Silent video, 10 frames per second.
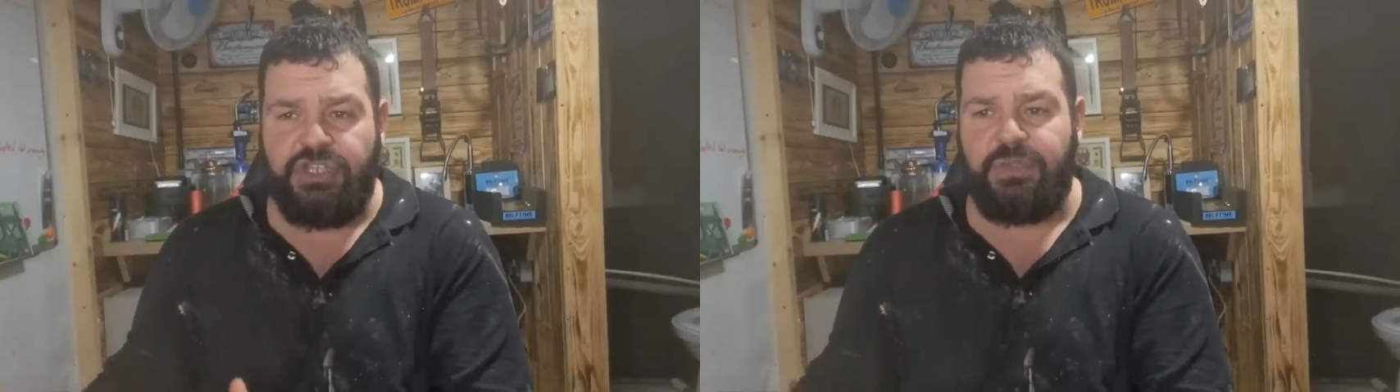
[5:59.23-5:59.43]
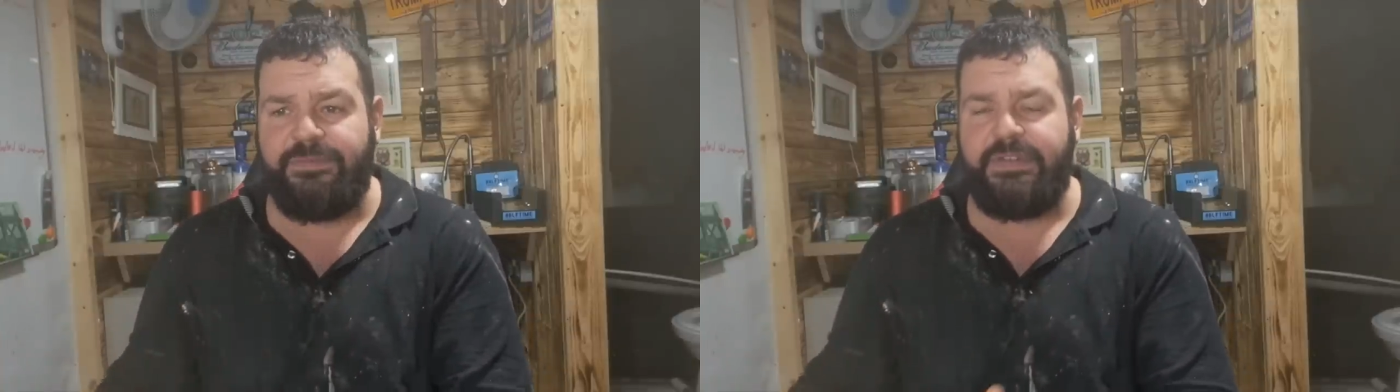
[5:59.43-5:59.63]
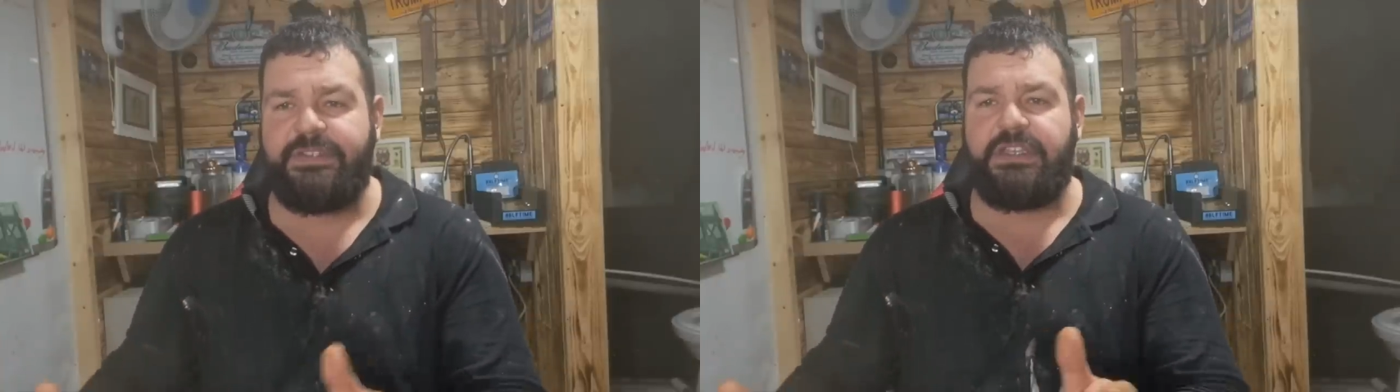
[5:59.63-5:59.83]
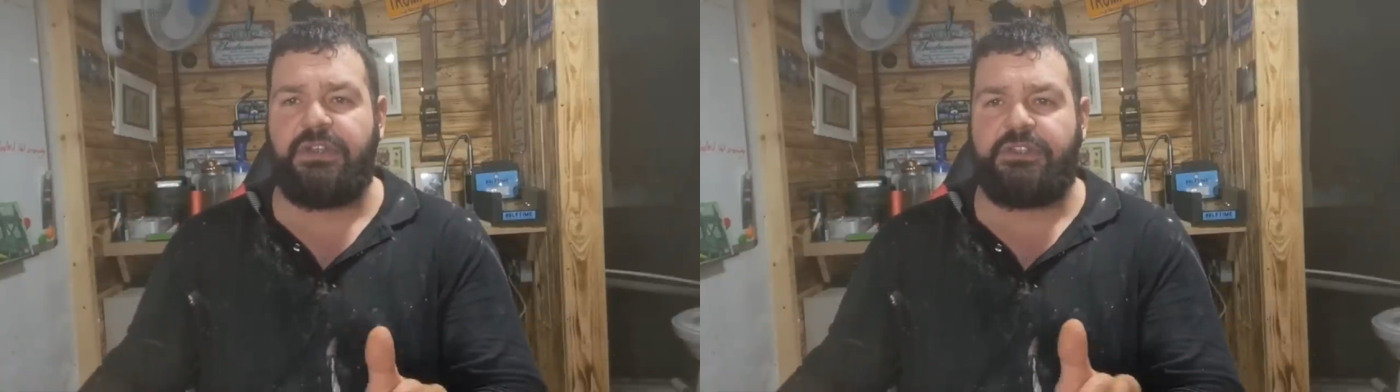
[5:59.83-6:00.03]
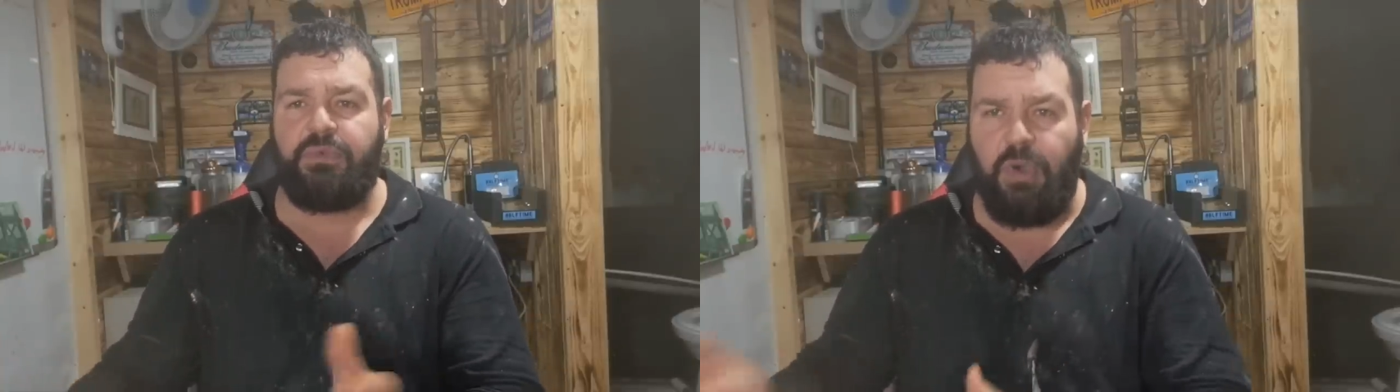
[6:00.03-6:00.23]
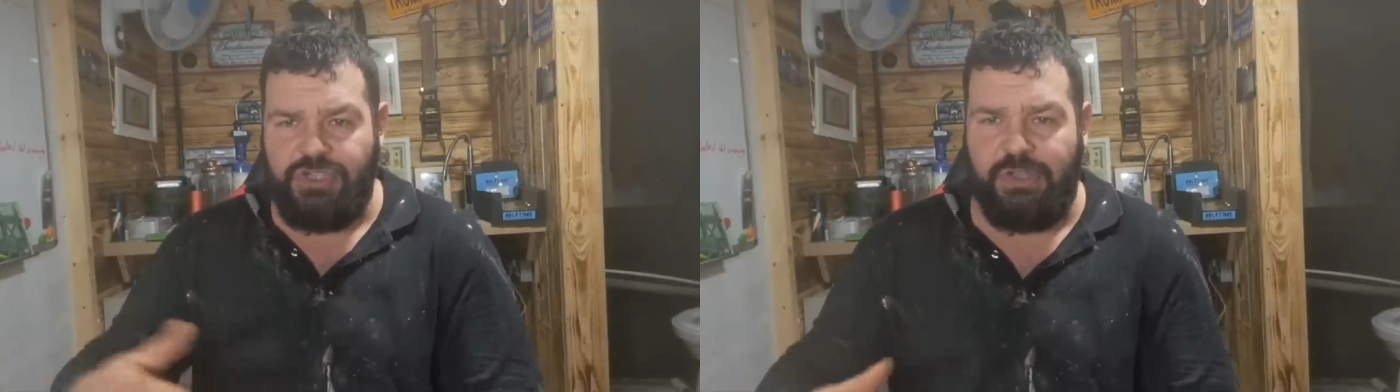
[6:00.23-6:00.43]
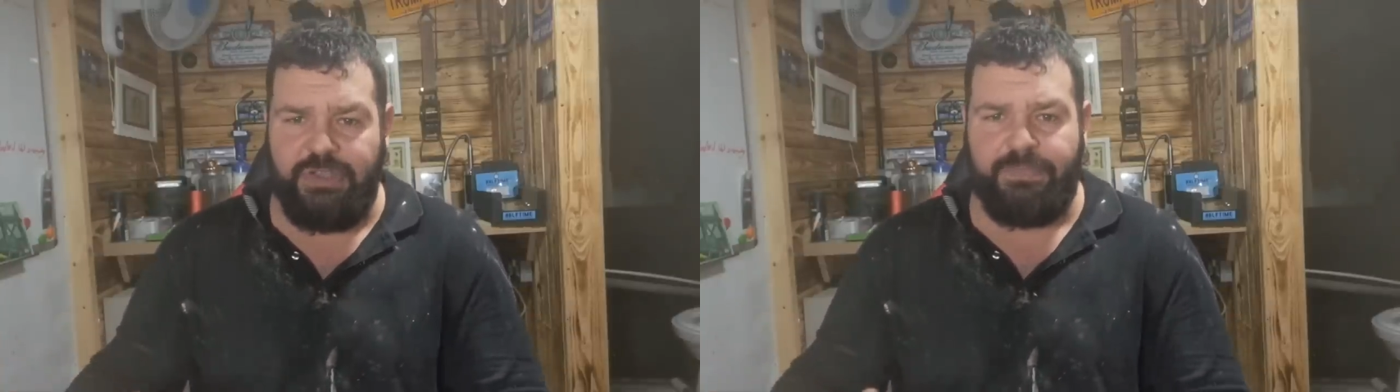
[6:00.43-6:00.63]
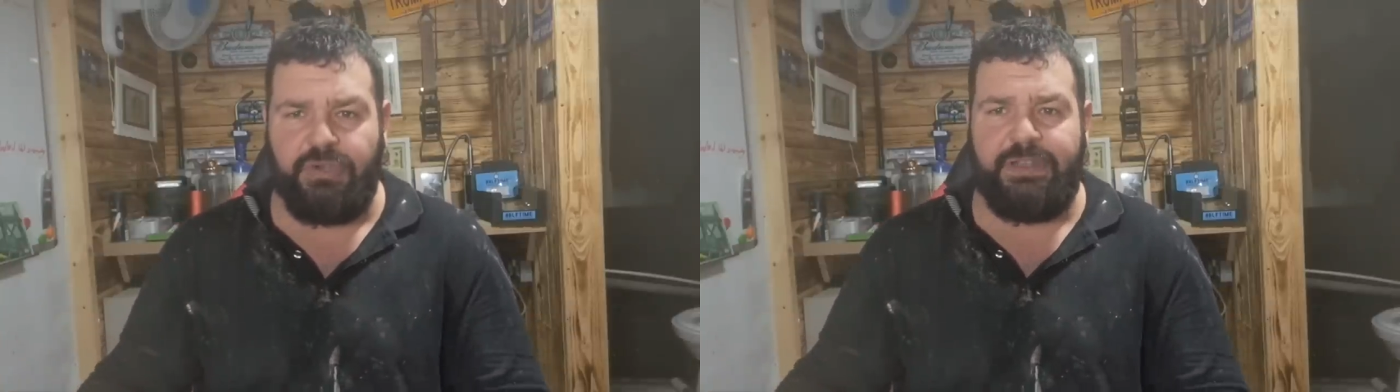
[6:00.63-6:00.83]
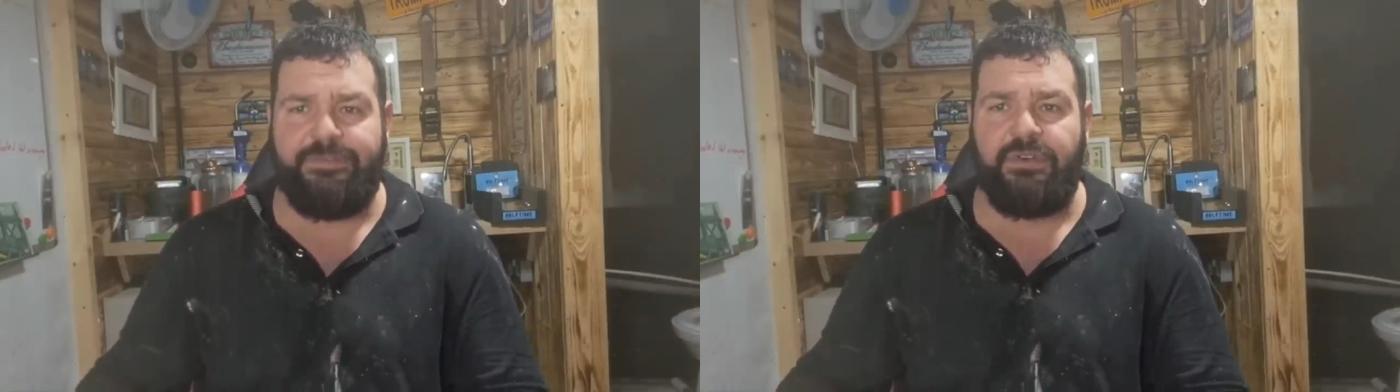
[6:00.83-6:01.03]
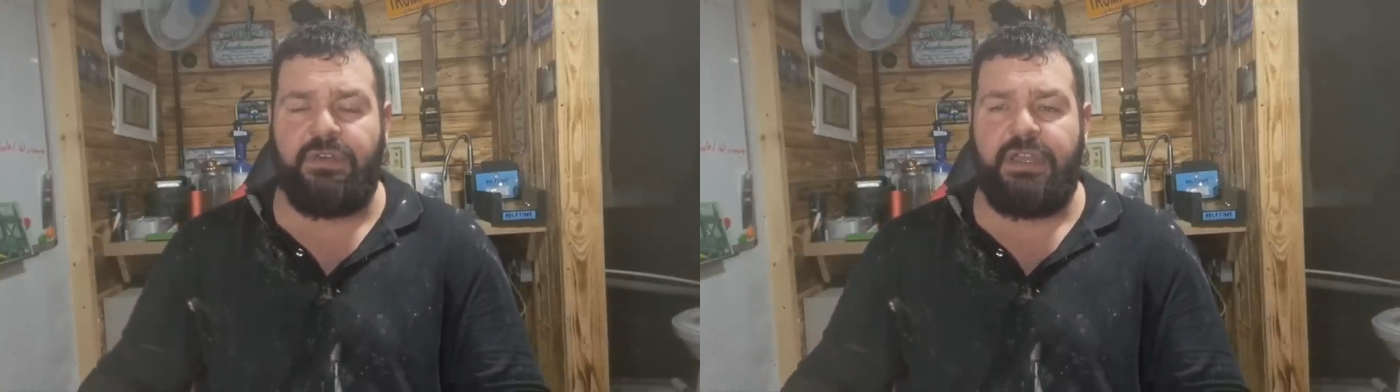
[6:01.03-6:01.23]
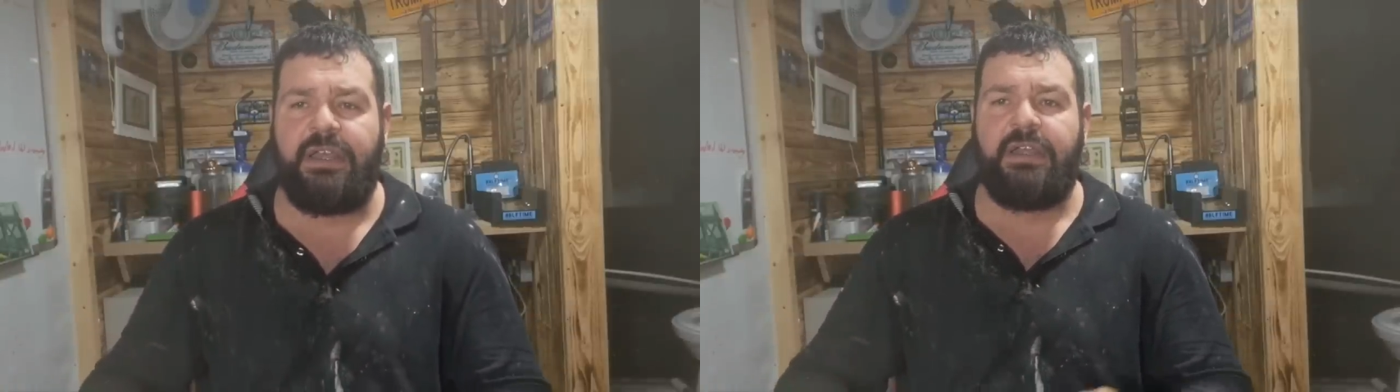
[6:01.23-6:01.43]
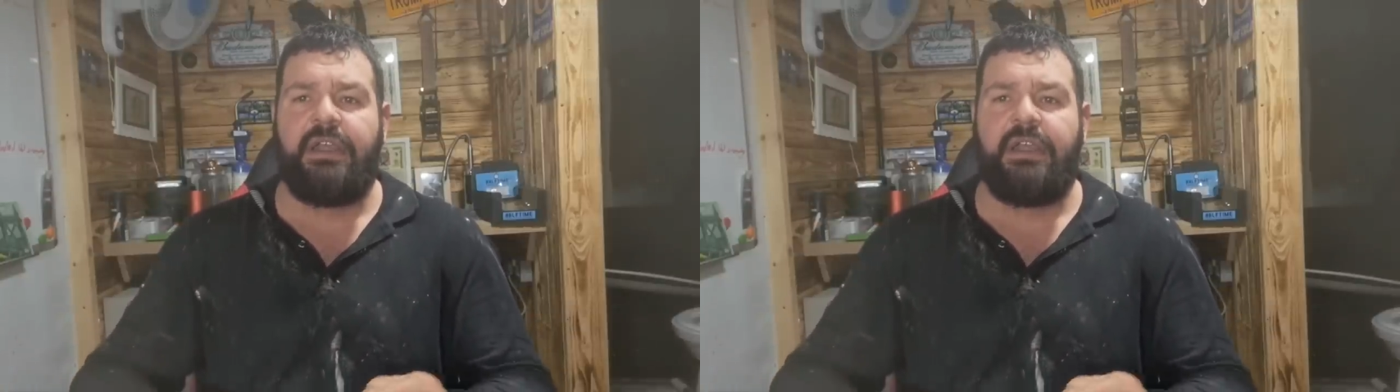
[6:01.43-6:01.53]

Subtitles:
something to wash out the bucket for you.